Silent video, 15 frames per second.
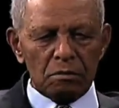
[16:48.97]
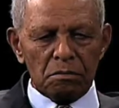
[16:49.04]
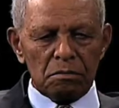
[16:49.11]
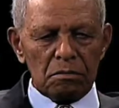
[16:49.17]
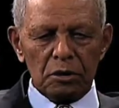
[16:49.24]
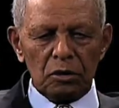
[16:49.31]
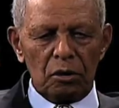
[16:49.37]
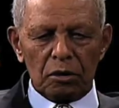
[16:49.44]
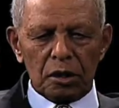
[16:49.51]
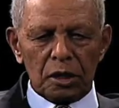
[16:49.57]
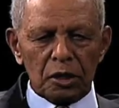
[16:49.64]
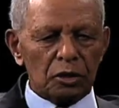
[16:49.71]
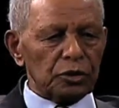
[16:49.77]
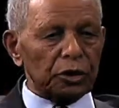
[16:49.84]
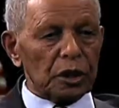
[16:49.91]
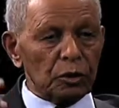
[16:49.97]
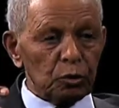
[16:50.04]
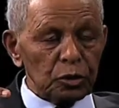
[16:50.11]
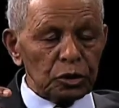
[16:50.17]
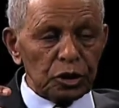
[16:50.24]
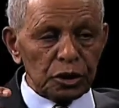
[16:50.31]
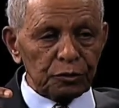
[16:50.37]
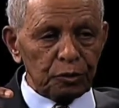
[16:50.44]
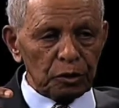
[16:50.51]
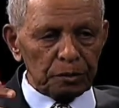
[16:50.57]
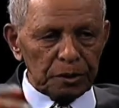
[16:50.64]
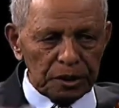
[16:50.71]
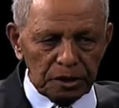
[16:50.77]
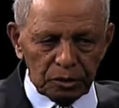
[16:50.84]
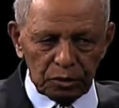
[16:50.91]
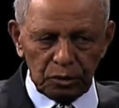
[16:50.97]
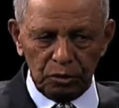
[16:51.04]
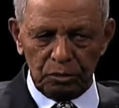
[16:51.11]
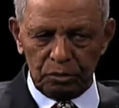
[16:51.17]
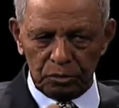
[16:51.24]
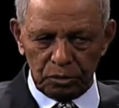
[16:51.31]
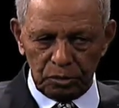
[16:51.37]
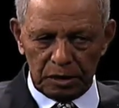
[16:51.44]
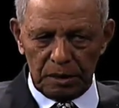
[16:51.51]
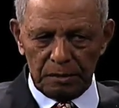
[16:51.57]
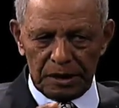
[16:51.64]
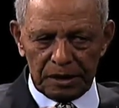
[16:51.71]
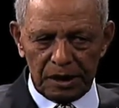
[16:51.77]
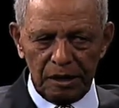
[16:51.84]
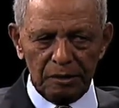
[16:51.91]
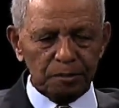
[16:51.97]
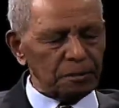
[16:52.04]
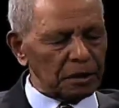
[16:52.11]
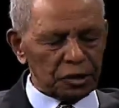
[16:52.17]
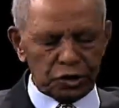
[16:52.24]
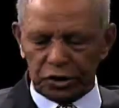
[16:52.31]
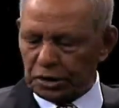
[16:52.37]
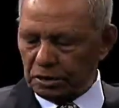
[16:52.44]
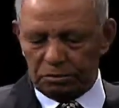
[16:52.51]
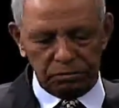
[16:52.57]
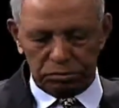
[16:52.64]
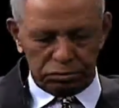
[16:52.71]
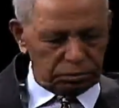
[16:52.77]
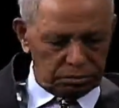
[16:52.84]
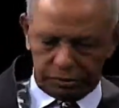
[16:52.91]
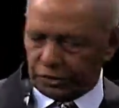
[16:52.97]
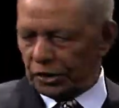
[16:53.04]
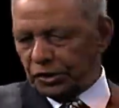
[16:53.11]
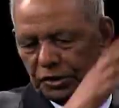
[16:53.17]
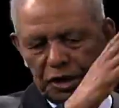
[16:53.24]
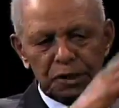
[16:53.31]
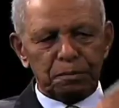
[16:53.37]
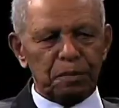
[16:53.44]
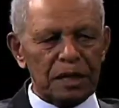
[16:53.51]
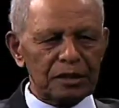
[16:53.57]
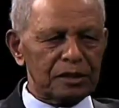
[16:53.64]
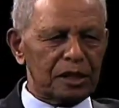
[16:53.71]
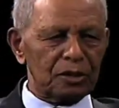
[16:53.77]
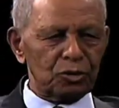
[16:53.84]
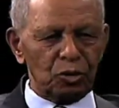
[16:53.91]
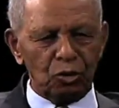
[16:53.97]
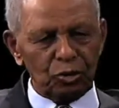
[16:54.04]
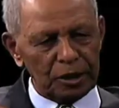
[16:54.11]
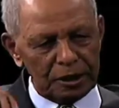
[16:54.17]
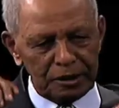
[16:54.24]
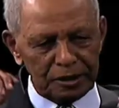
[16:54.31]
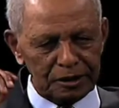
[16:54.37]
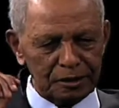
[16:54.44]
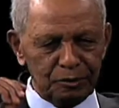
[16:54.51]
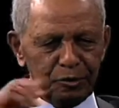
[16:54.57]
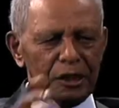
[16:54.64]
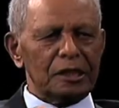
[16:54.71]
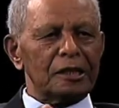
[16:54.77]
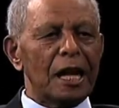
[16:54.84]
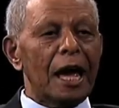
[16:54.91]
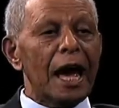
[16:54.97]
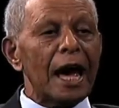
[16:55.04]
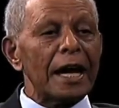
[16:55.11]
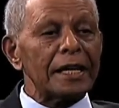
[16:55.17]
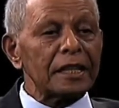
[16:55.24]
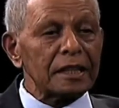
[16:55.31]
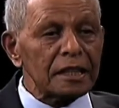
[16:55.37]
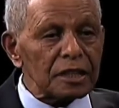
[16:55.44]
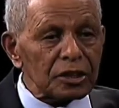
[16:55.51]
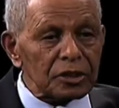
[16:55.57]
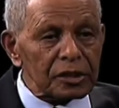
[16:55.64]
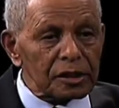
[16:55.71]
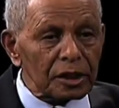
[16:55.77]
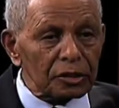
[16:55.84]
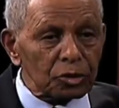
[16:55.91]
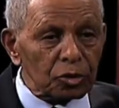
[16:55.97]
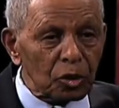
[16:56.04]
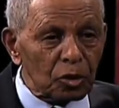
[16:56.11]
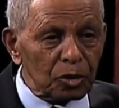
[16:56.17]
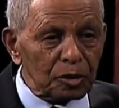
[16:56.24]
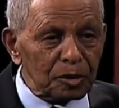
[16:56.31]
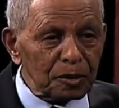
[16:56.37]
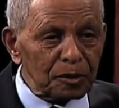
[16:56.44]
you know, across, which is forbidden to come around, but she just passed us all and went and kissed the stone.